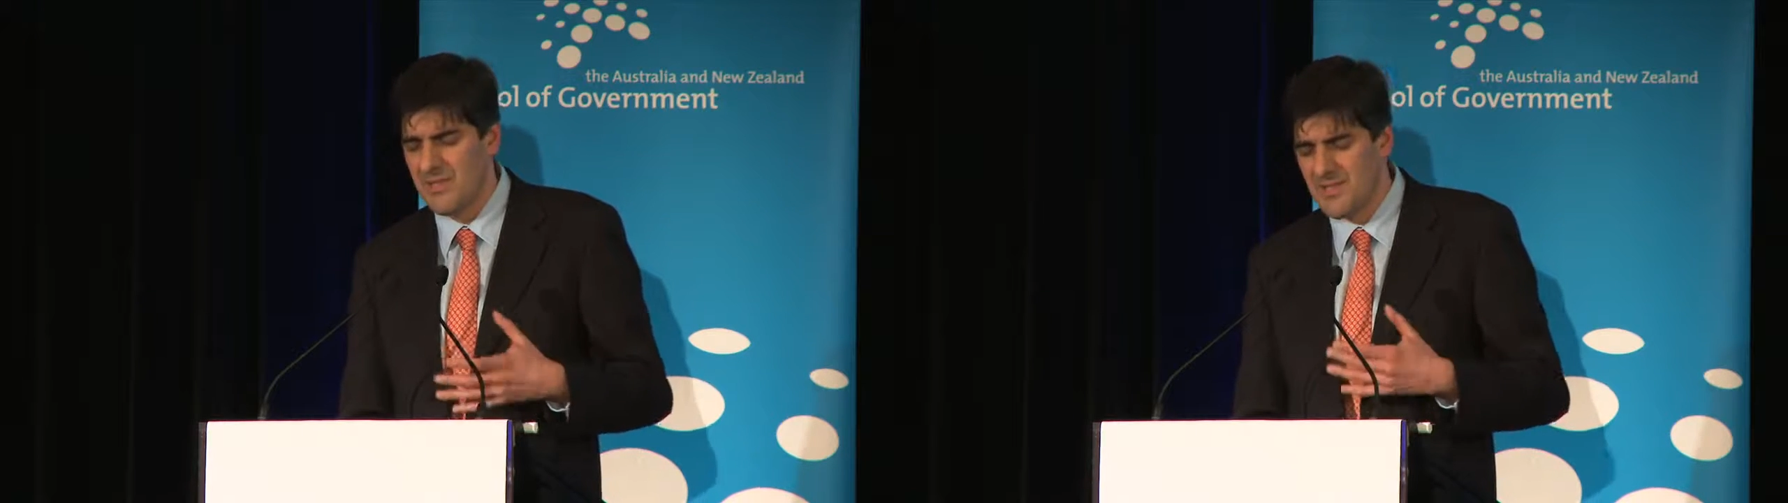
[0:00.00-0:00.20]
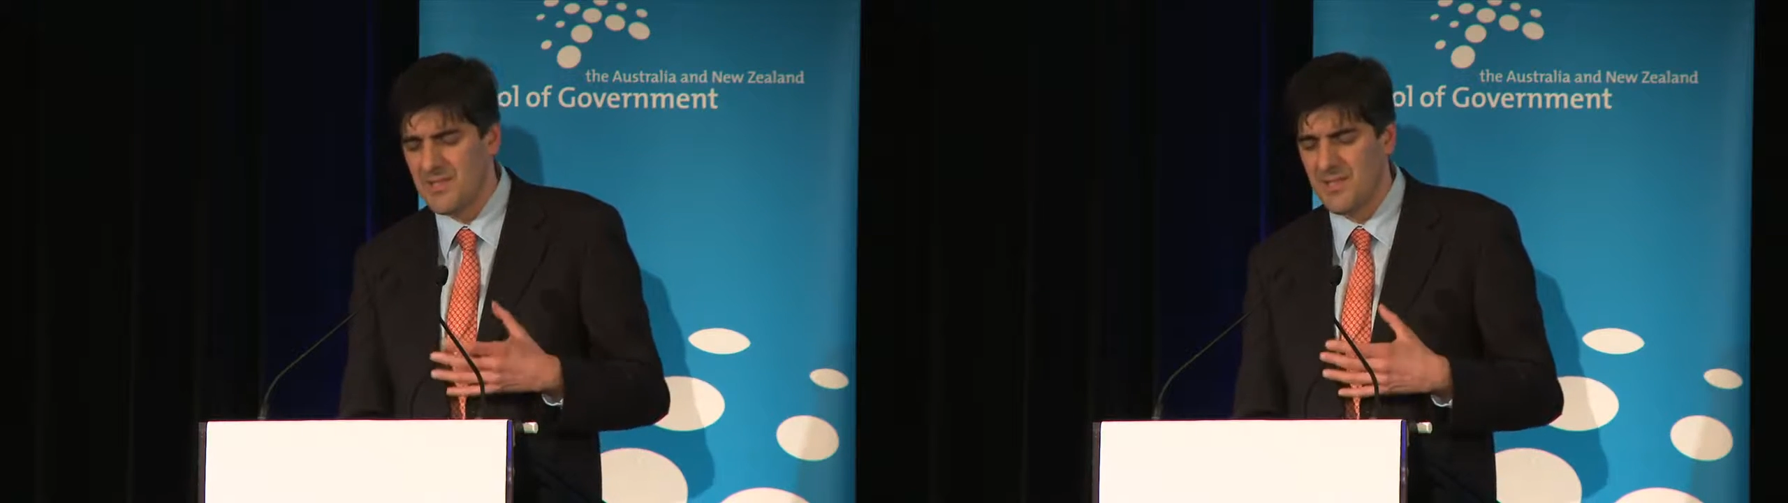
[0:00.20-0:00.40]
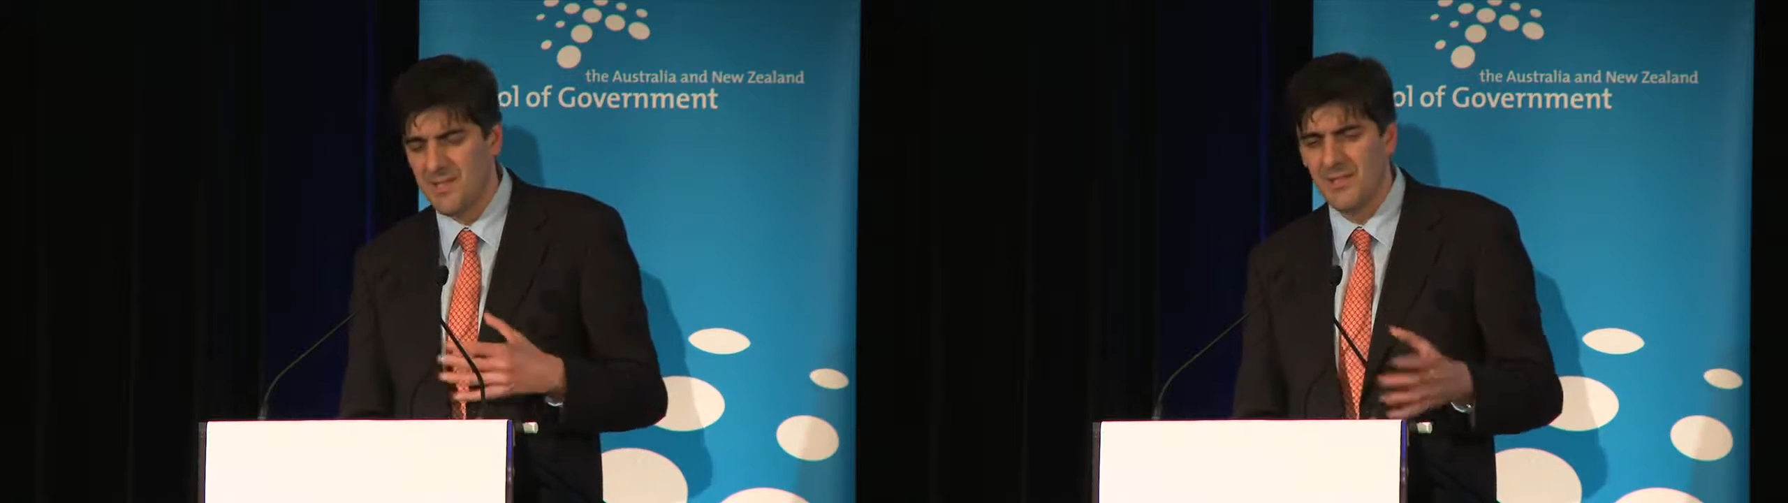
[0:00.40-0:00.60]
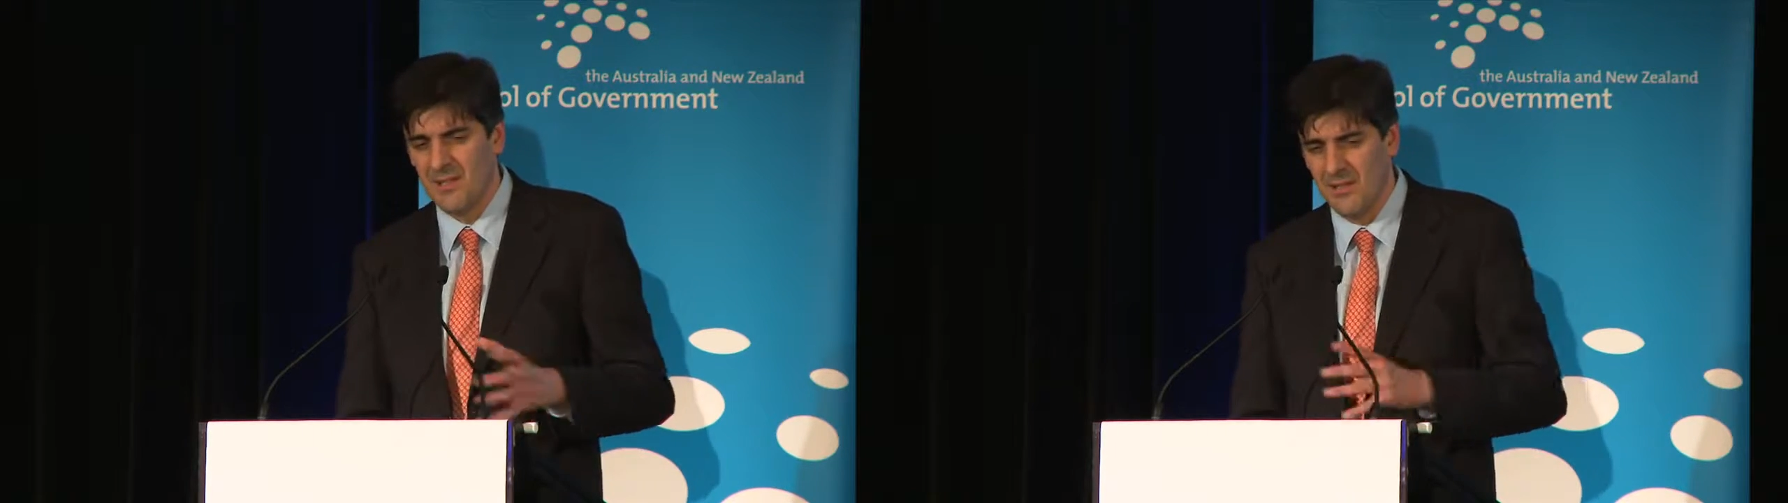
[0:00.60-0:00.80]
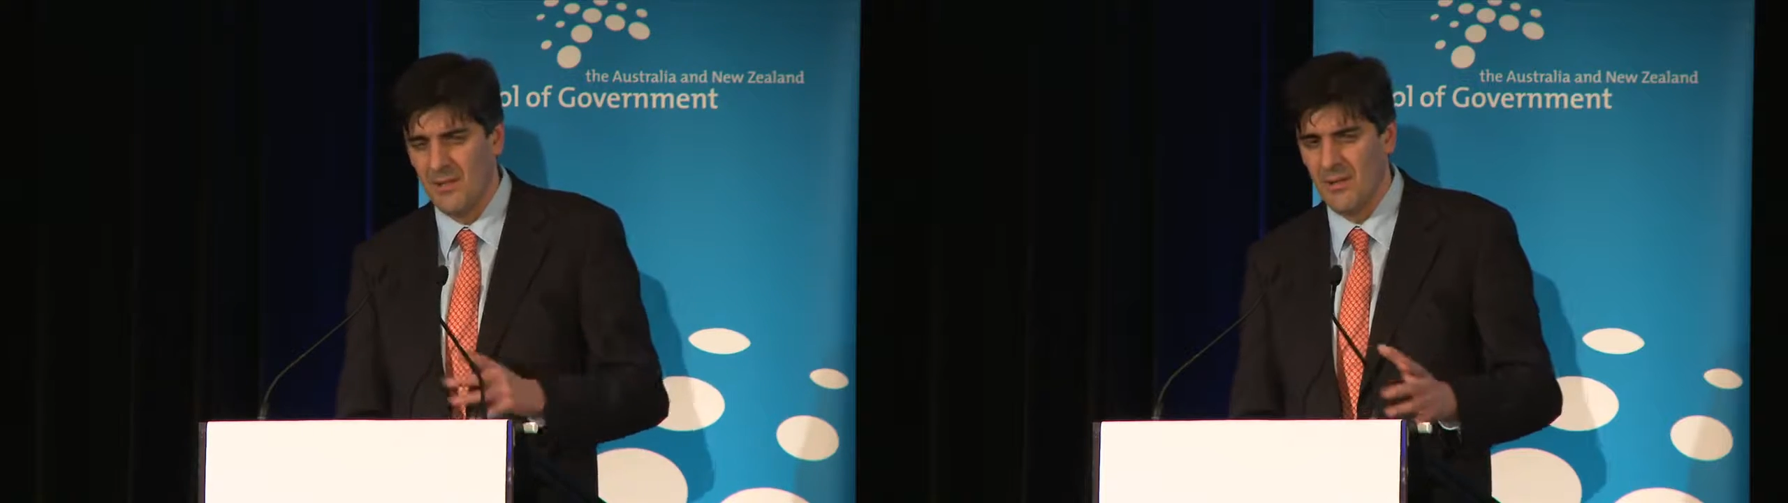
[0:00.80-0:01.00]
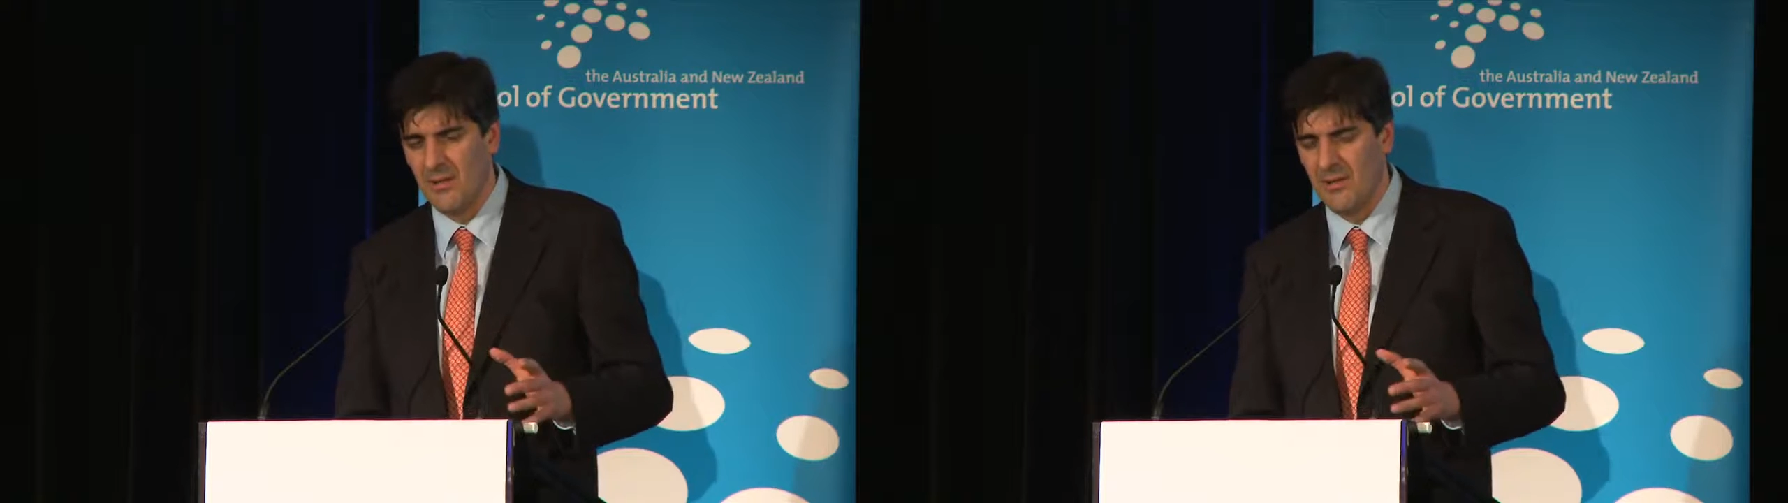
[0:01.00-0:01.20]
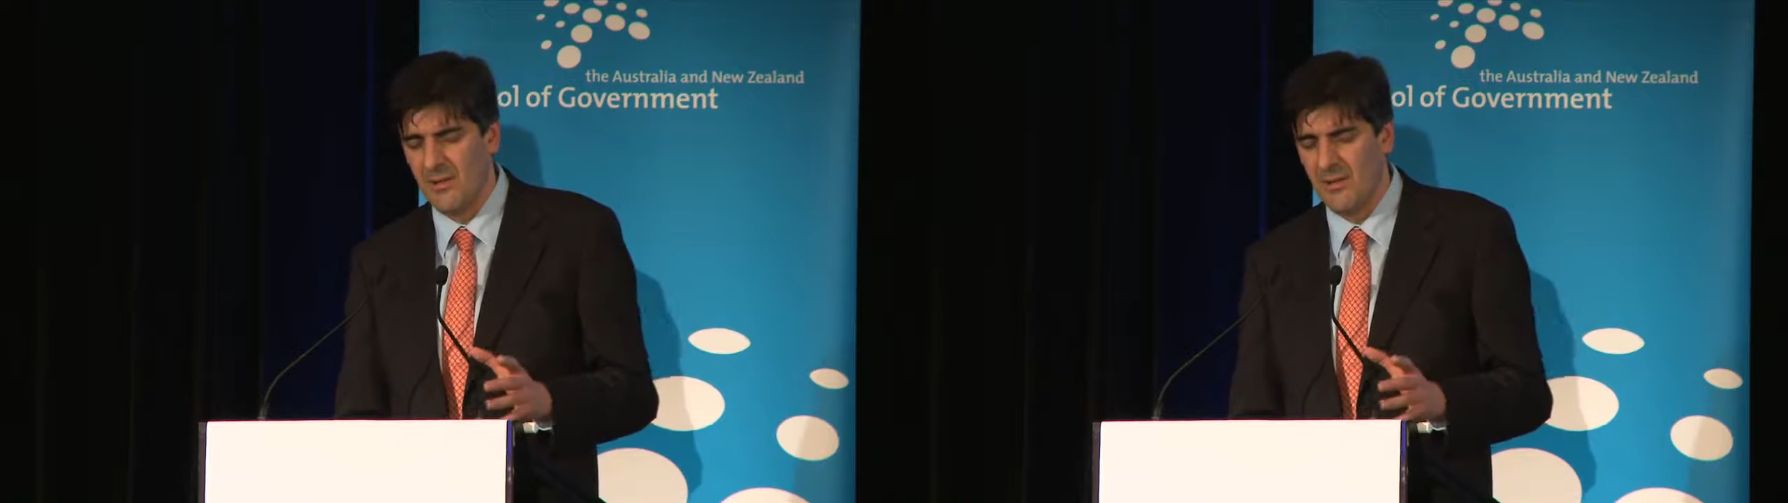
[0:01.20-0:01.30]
this is the thing that a lot of